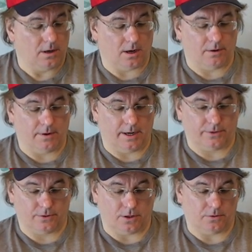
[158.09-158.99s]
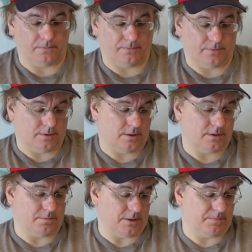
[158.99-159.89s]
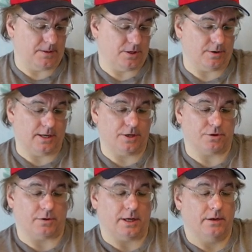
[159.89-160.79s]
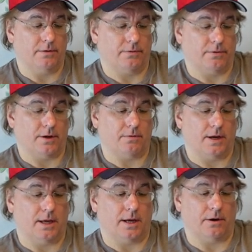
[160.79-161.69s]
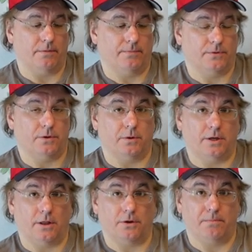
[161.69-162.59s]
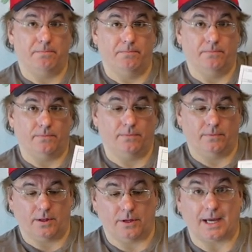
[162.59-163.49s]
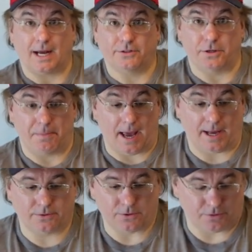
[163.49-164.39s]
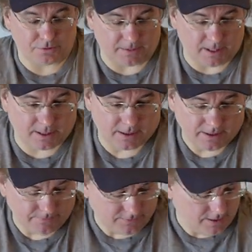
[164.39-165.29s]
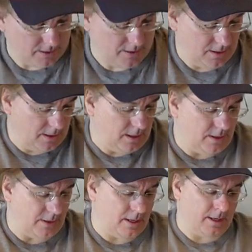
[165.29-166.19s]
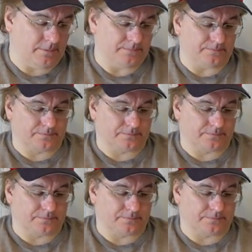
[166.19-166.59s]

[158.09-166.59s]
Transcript: Alrighty, so this must be your injury thing right here. So another, another Yahtzee pad, so to speak. And then